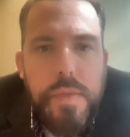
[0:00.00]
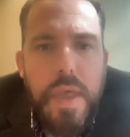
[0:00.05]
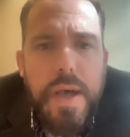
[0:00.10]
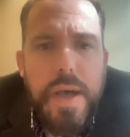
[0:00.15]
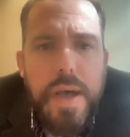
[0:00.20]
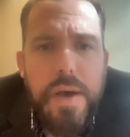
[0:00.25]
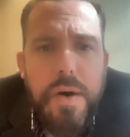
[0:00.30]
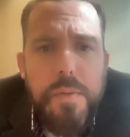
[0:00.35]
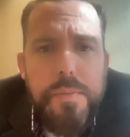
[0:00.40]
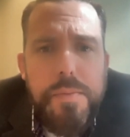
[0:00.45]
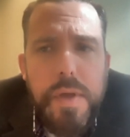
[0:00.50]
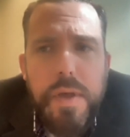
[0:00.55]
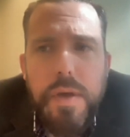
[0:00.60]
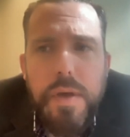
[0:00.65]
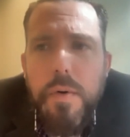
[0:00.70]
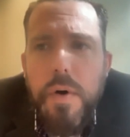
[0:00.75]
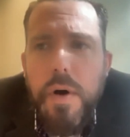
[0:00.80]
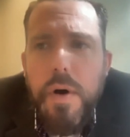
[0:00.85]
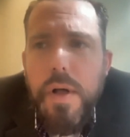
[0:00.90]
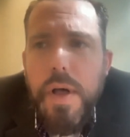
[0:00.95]
I hope that
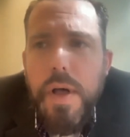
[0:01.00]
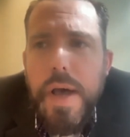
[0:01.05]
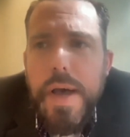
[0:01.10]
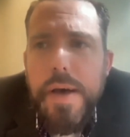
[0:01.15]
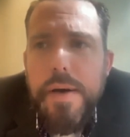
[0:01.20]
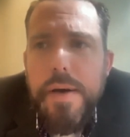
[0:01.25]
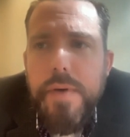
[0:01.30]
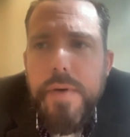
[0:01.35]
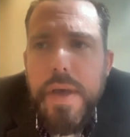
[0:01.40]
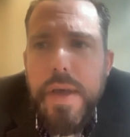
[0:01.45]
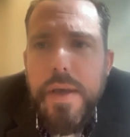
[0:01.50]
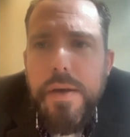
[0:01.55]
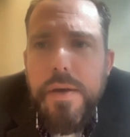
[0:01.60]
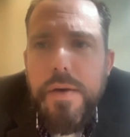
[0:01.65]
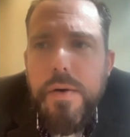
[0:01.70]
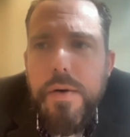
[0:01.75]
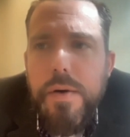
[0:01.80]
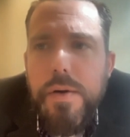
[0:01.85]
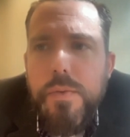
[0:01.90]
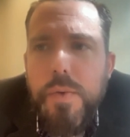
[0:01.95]
you all have a
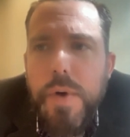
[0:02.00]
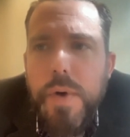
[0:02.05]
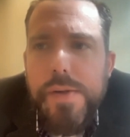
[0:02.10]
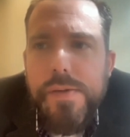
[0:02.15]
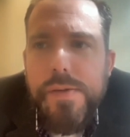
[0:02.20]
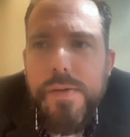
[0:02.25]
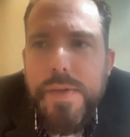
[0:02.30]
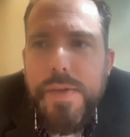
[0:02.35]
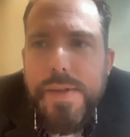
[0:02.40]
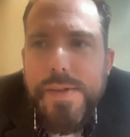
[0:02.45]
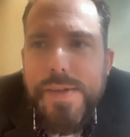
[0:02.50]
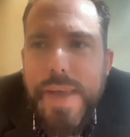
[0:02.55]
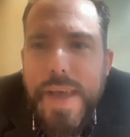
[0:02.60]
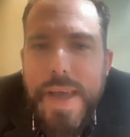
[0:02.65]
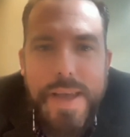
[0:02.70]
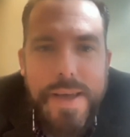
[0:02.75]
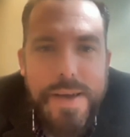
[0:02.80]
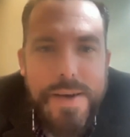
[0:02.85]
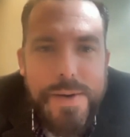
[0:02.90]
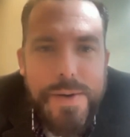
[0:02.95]
good rest of the
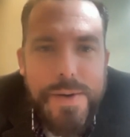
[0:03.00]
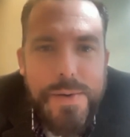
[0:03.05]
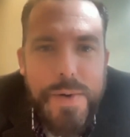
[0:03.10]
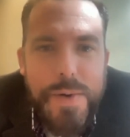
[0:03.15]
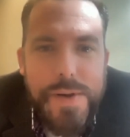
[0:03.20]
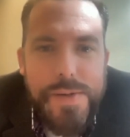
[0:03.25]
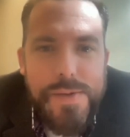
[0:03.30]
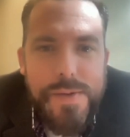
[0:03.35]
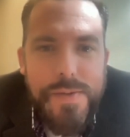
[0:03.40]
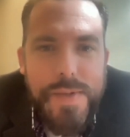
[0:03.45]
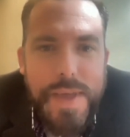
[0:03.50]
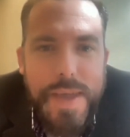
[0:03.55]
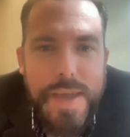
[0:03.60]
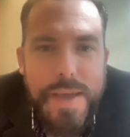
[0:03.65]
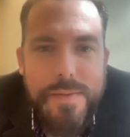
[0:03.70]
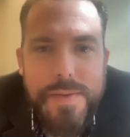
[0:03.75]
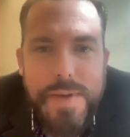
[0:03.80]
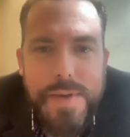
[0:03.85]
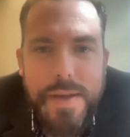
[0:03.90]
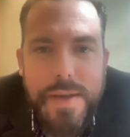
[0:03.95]
day, a good rest of the
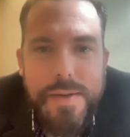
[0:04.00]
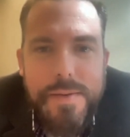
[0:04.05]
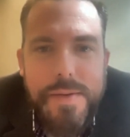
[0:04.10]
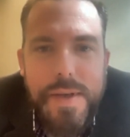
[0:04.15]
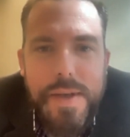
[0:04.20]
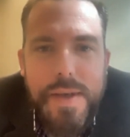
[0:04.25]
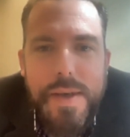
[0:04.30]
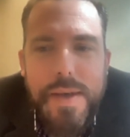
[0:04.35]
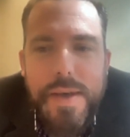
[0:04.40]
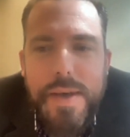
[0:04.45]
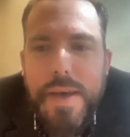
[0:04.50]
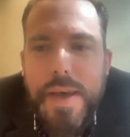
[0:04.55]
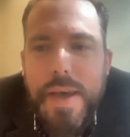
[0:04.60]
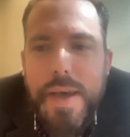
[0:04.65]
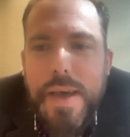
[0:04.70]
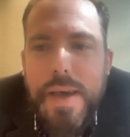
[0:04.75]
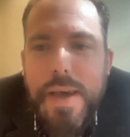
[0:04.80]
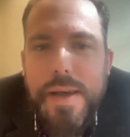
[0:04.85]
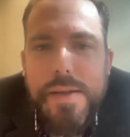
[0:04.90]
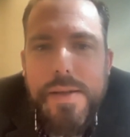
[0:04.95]
evening.
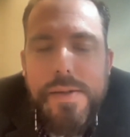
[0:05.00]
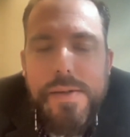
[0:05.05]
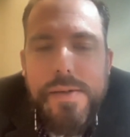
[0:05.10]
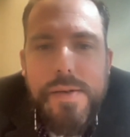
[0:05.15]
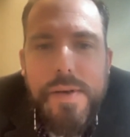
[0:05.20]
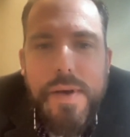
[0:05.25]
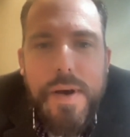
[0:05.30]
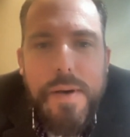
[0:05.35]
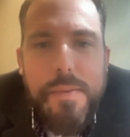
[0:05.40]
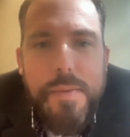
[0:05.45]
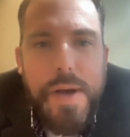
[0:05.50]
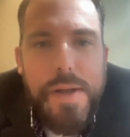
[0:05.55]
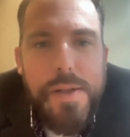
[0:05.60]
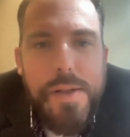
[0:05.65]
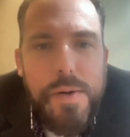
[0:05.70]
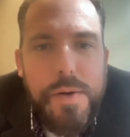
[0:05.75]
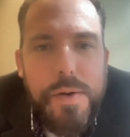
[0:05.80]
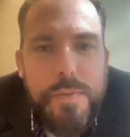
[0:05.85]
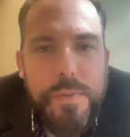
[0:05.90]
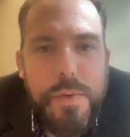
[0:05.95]
And um, I
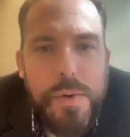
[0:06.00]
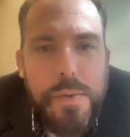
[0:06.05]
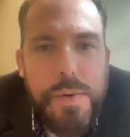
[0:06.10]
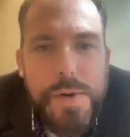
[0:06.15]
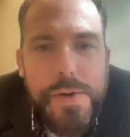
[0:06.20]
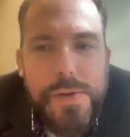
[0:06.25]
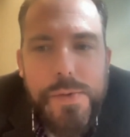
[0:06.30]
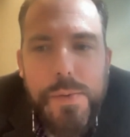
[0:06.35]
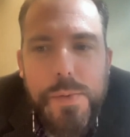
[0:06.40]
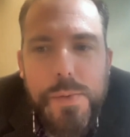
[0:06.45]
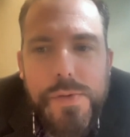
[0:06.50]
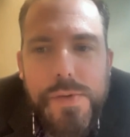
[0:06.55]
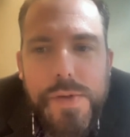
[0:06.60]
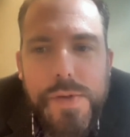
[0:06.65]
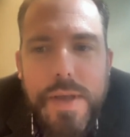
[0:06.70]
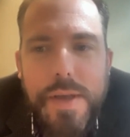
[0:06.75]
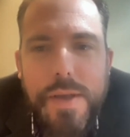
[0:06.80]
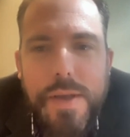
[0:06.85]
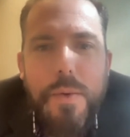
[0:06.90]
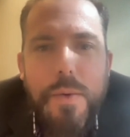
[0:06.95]
look forward to
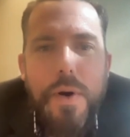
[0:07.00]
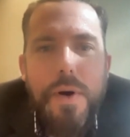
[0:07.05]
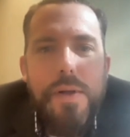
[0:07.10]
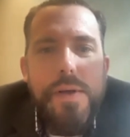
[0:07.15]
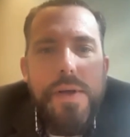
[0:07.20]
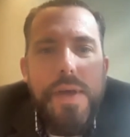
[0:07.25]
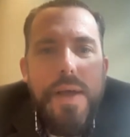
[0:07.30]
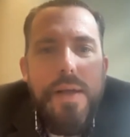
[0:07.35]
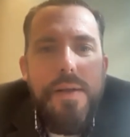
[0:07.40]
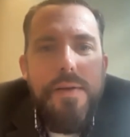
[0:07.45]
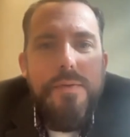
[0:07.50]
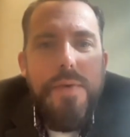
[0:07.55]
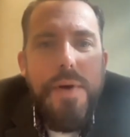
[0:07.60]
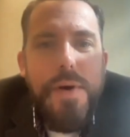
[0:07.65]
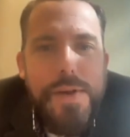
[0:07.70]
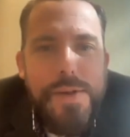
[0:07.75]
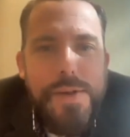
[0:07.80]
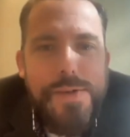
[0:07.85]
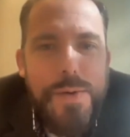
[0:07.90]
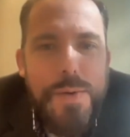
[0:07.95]
seeing you all again
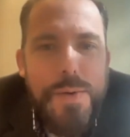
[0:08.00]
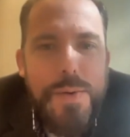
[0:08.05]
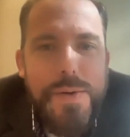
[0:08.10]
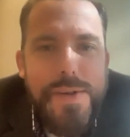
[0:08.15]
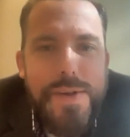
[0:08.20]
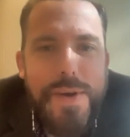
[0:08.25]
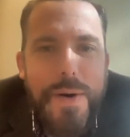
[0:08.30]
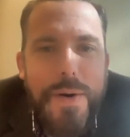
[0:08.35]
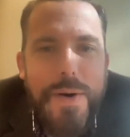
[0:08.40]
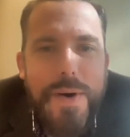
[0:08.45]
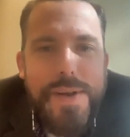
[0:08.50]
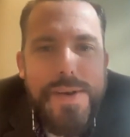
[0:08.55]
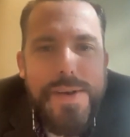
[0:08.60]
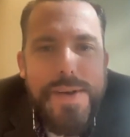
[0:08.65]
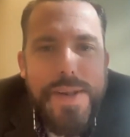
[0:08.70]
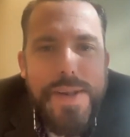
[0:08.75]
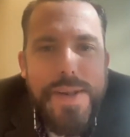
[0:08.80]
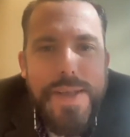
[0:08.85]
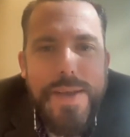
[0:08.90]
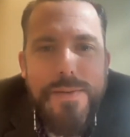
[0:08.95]
very soon on
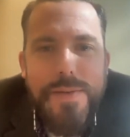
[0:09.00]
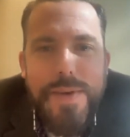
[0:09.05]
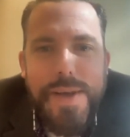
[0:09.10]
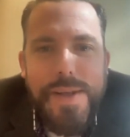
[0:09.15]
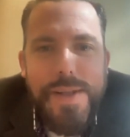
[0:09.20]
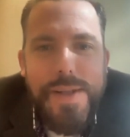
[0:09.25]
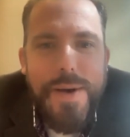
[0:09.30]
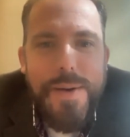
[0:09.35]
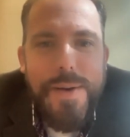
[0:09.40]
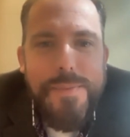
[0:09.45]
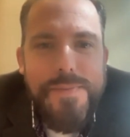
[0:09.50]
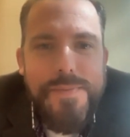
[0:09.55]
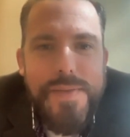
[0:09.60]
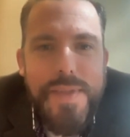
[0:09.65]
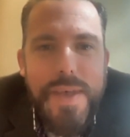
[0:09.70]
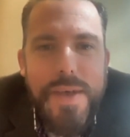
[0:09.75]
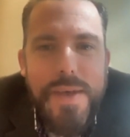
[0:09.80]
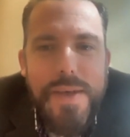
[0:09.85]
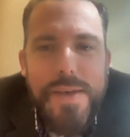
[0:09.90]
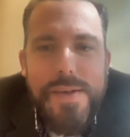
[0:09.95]
an EV Club.
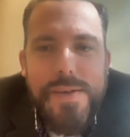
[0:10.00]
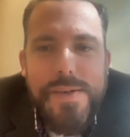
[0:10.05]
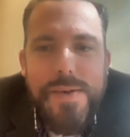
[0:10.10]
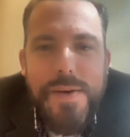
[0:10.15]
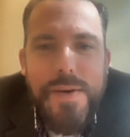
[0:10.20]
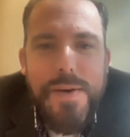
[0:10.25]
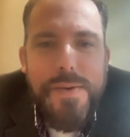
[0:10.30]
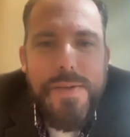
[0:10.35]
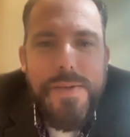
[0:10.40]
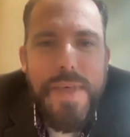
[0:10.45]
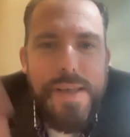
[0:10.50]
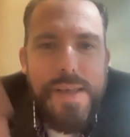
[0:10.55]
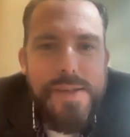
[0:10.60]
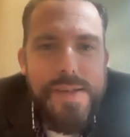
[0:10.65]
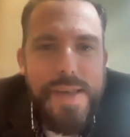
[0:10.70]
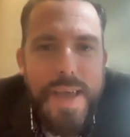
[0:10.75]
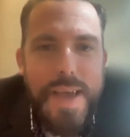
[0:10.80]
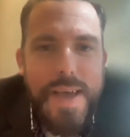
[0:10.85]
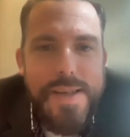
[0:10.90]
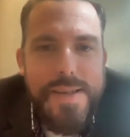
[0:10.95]
So thanks
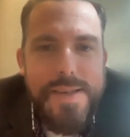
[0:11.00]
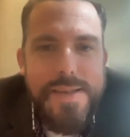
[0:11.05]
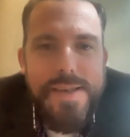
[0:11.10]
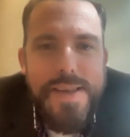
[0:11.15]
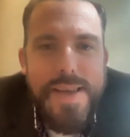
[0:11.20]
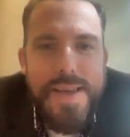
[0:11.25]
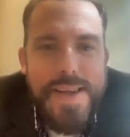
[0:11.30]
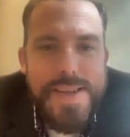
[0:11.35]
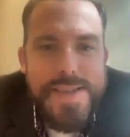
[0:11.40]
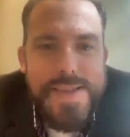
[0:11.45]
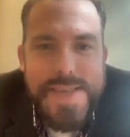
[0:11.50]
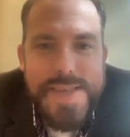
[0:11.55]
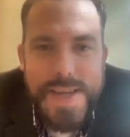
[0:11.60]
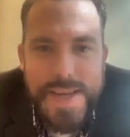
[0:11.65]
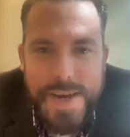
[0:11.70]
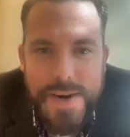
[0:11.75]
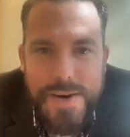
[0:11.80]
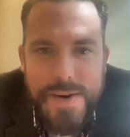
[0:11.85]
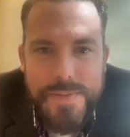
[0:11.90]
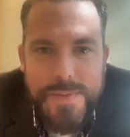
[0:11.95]
again and
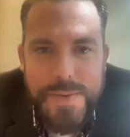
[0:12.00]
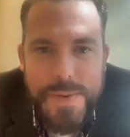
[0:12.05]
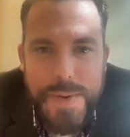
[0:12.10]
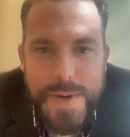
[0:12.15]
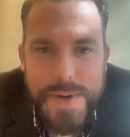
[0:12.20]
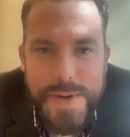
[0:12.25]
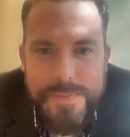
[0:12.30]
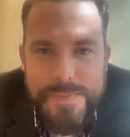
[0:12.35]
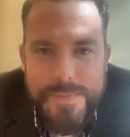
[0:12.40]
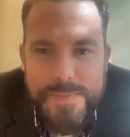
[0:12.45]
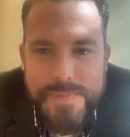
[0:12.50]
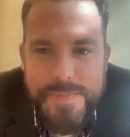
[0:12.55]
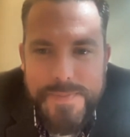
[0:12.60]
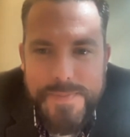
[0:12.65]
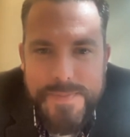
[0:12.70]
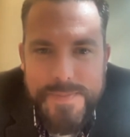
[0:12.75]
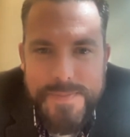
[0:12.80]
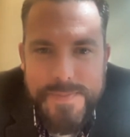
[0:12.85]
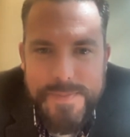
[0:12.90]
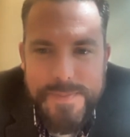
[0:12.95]
take care, everyone.
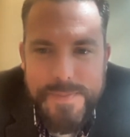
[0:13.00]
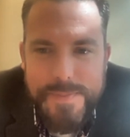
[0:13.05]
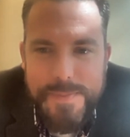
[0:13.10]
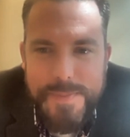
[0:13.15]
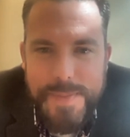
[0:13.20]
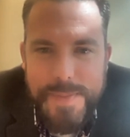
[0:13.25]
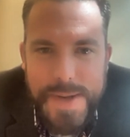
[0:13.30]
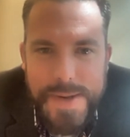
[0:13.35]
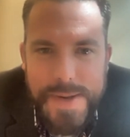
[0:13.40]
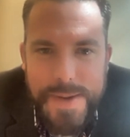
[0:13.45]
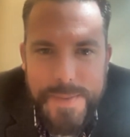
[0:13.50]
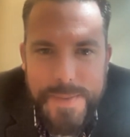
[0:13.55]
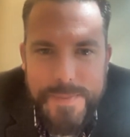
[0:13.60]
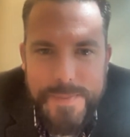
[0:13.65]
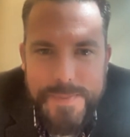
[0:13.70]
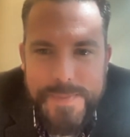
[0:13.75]
Thank bye. you so